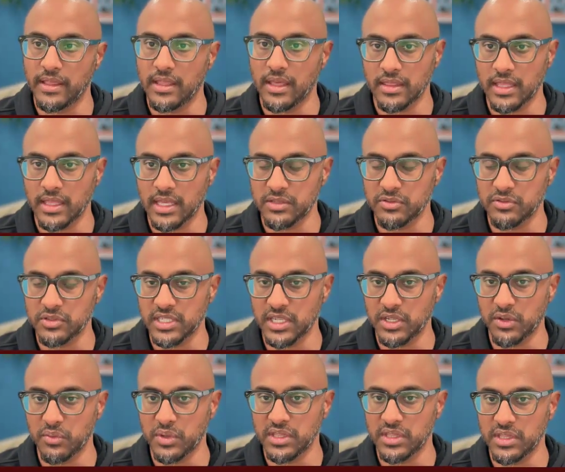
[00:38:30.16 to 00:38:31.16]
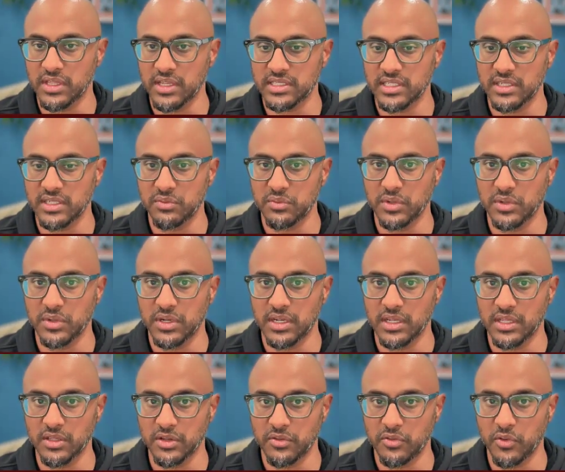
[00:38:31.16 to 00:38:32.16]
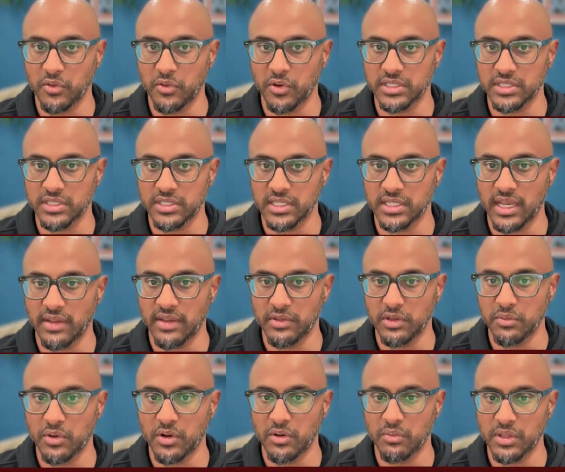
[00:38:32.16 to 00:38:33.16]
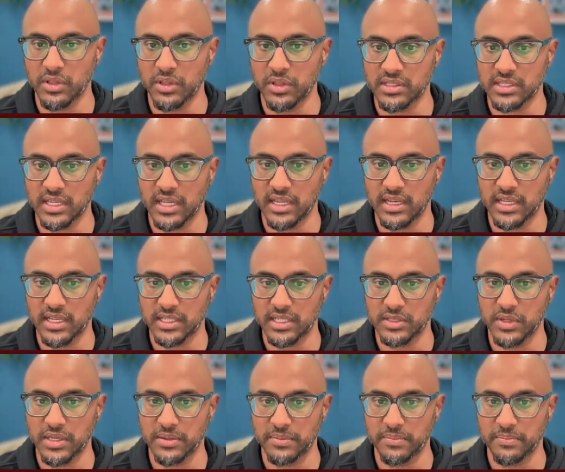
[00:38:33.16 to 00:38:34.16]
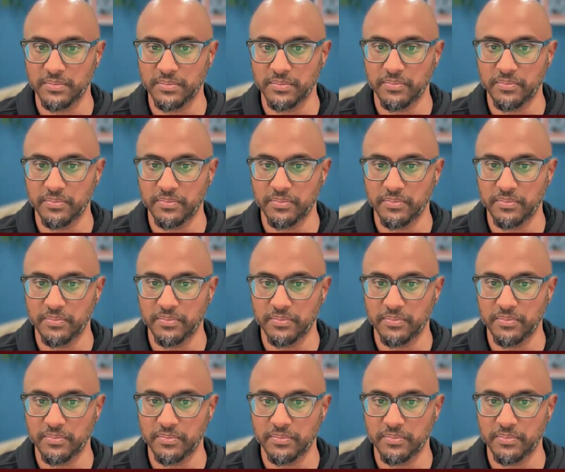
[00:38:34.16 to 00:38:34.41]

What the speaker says: yeah, thanks for sticking with us, and look forward to having you all with us again next week.